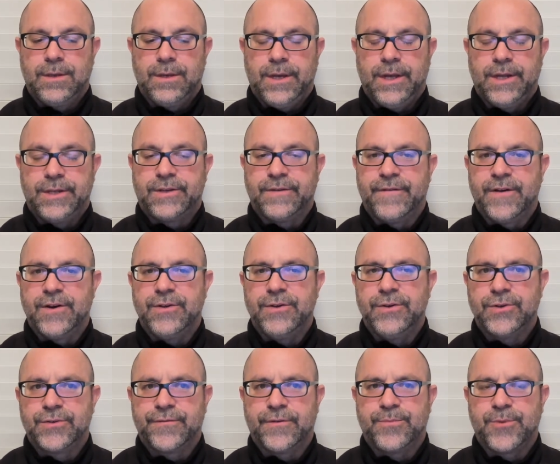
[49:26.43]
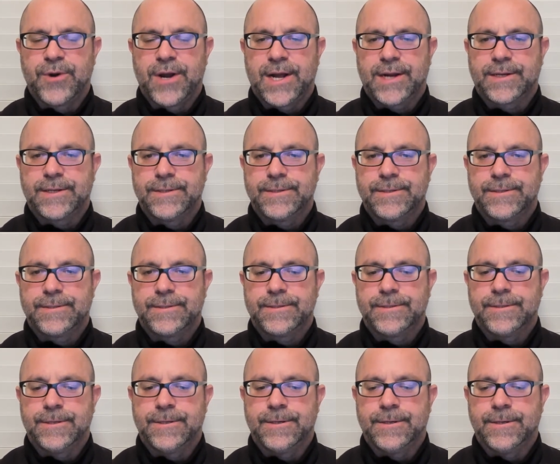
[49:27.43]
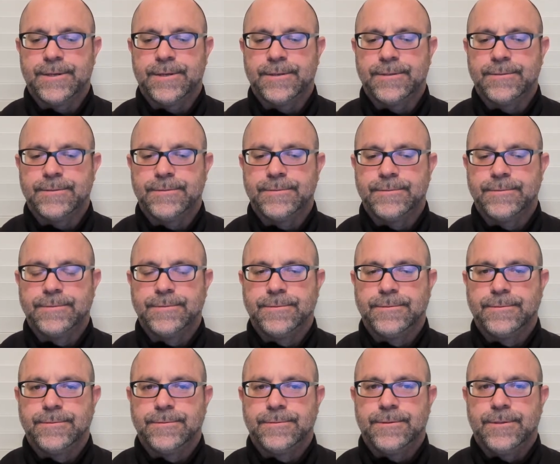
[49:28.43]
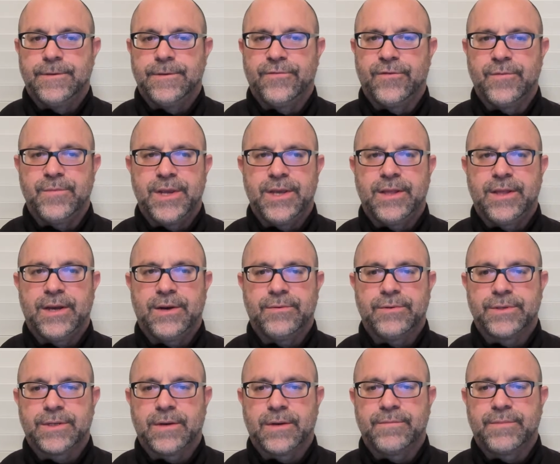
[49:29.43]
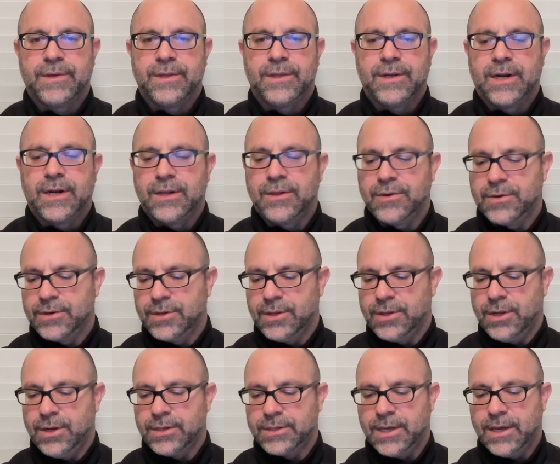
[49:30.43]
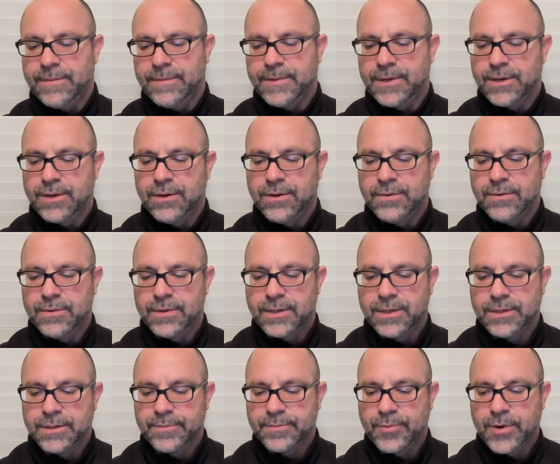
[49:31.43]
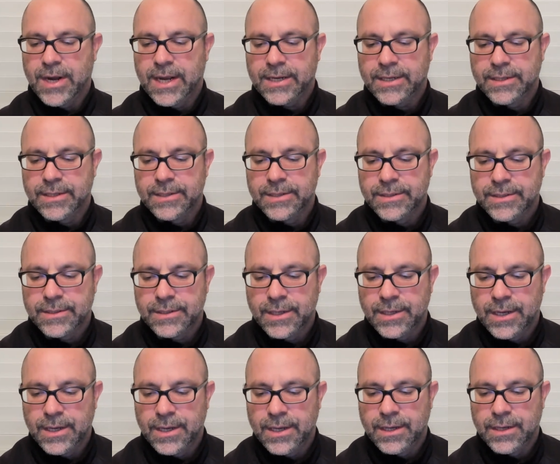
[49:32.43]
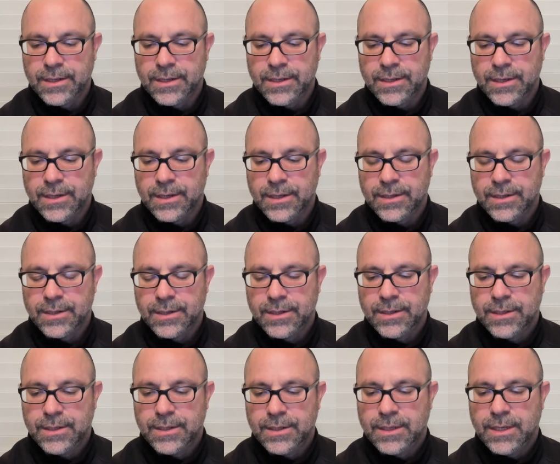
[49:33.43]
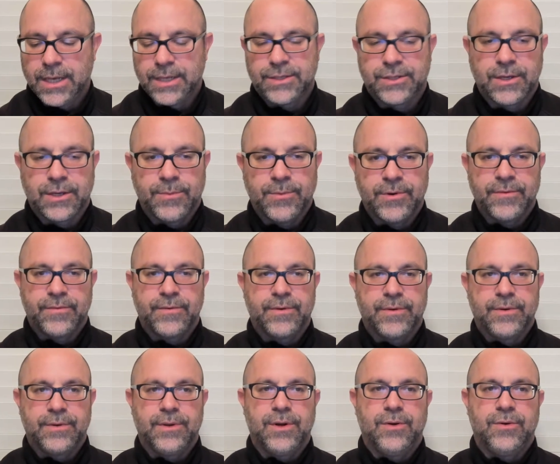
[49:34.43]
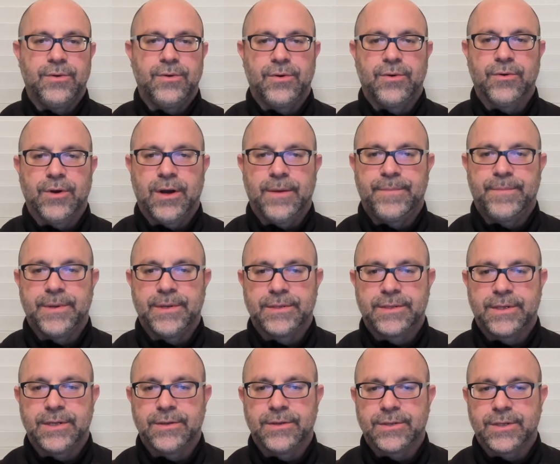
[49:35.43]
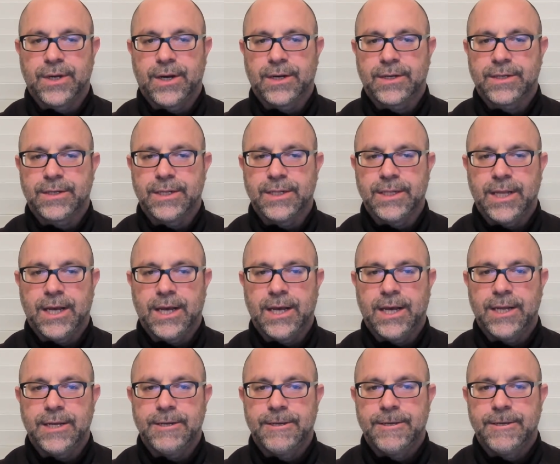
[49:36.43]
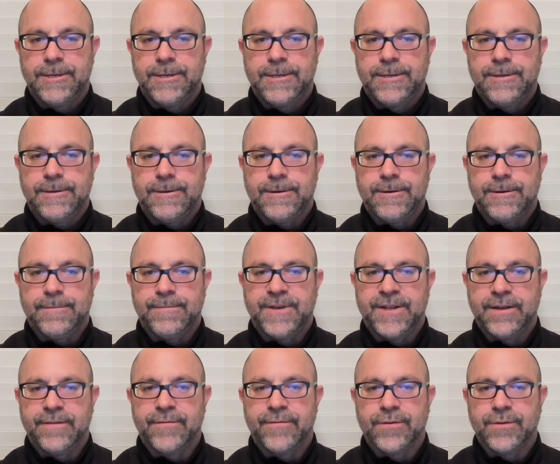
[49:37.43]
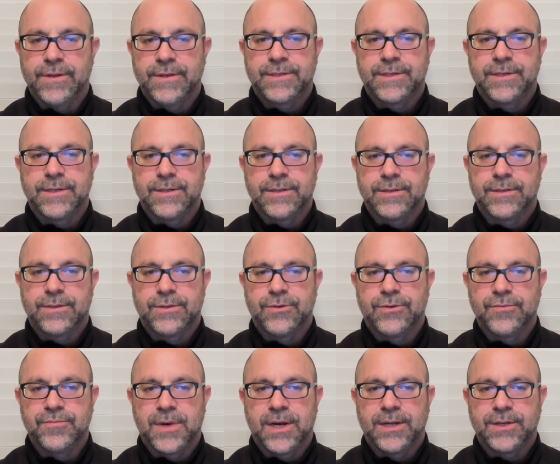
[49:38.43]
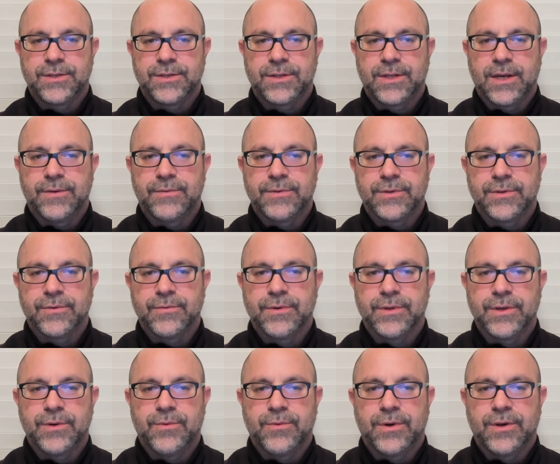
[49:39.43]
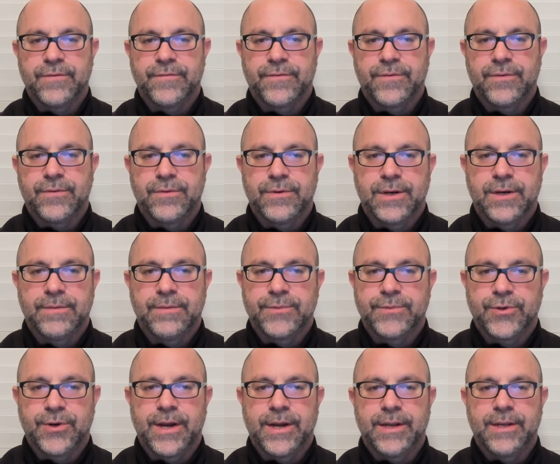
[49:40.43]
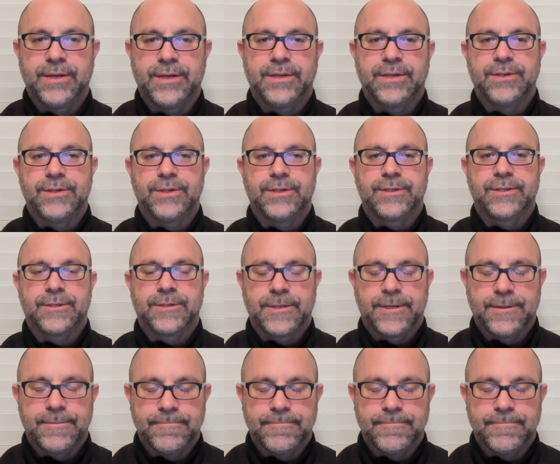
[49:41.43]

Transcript: it's a very useful practice. For me, that was something that I learned a long time ago with this practice, and as someone who grew up and still talked a lot and never listened too much, that was a really wonderful training to just